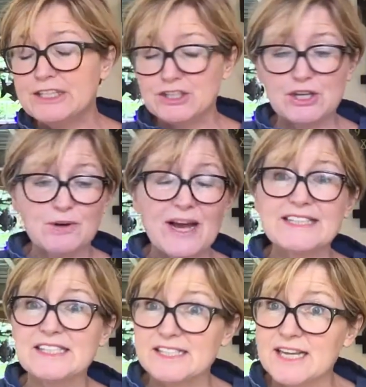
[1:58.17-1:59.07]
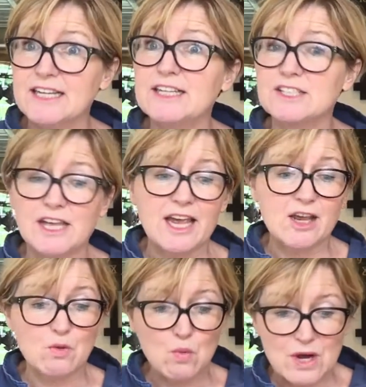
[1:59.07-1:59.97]
So as I said, it's
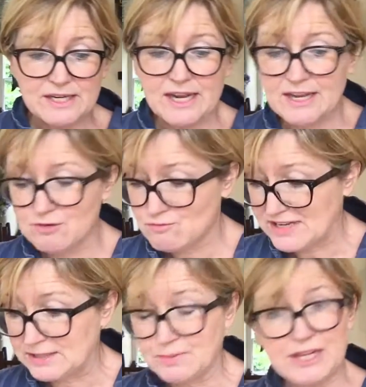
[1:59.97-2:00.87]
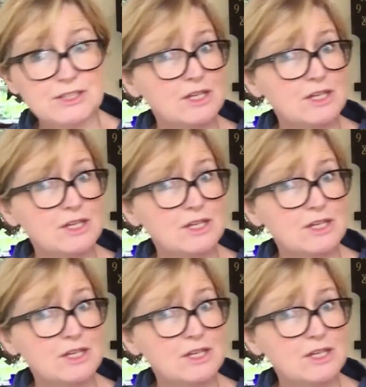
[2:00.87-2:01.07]
a 1-in recipe.